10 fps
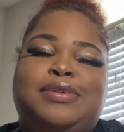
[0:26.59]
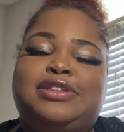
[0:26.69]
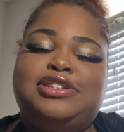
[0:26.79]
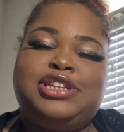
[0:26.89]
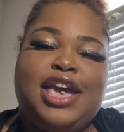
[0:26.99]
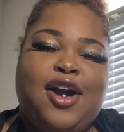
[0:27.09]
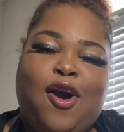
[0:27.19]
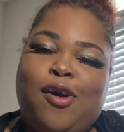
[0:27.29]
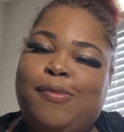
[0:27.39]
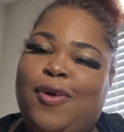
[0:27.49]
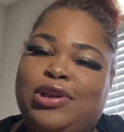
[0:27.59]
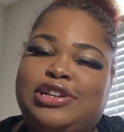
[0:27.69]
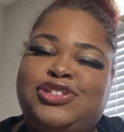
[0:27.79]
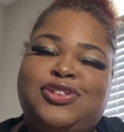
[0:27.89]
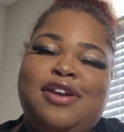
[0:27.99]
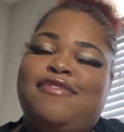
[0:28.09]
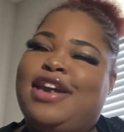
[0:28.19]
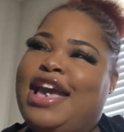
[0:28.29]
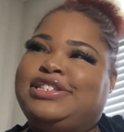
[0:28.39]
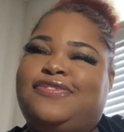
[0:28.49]
with the J-Hope on the street
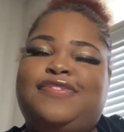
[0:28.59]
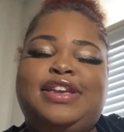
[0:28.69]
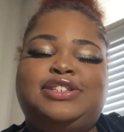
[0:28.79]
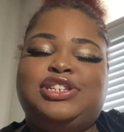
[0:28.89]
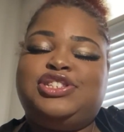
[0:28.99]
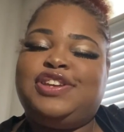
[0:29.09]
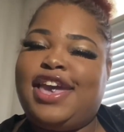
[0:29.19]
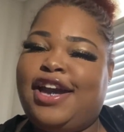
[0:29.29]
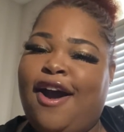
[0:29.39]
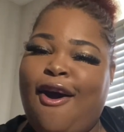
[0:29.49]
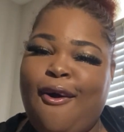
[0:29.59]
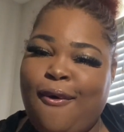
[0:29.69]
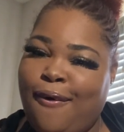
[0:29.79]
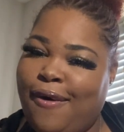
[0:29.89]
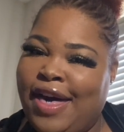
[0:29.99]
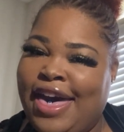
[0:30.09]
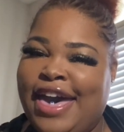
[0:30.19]
reaction featuring J. Cole.